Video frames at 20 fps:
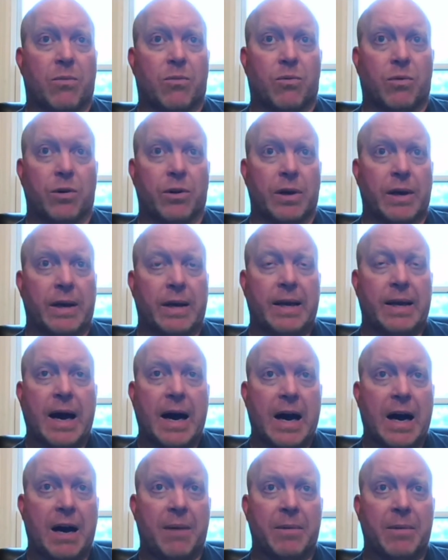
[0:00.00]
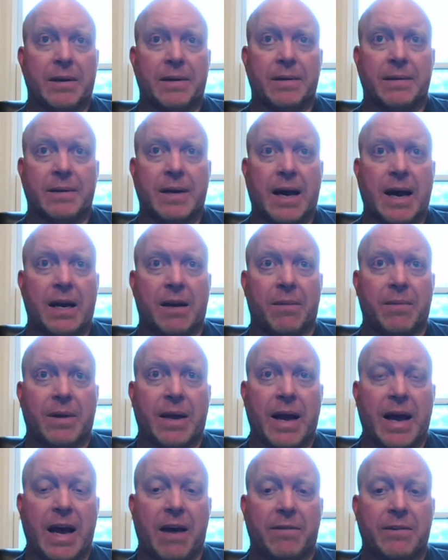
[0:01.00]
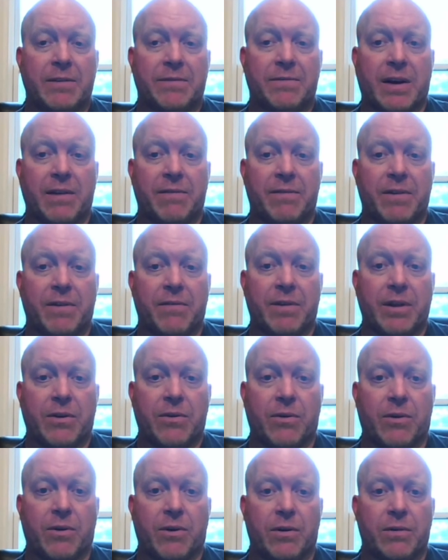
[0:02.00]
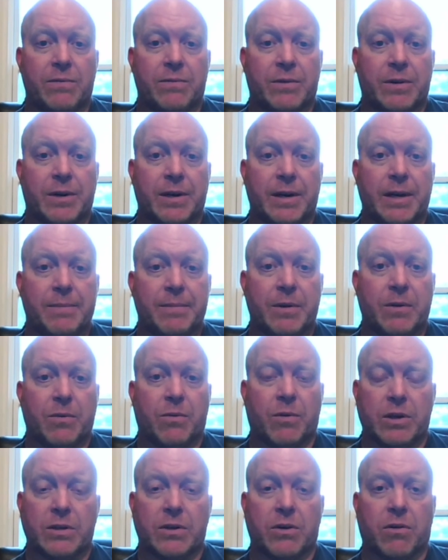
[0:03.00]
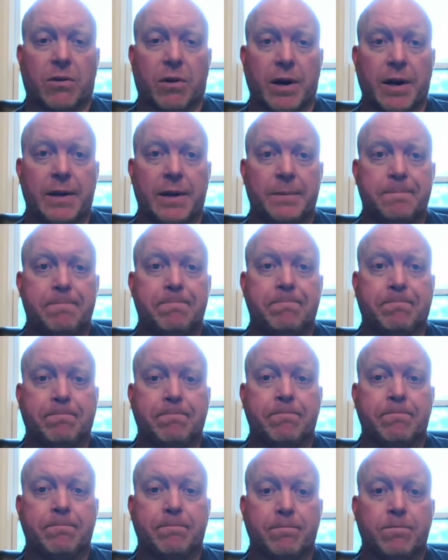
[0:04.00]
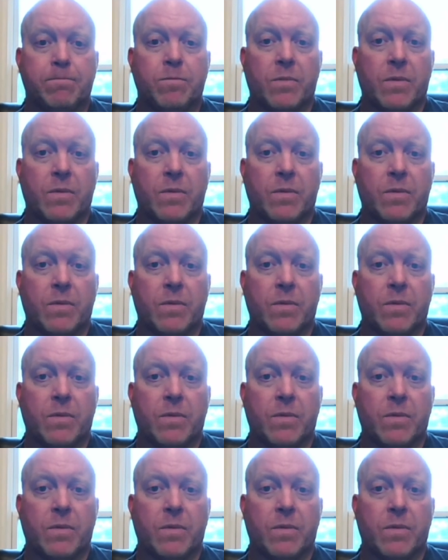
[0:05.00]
that's a, a really common item to have is 550 cord, right? It works great.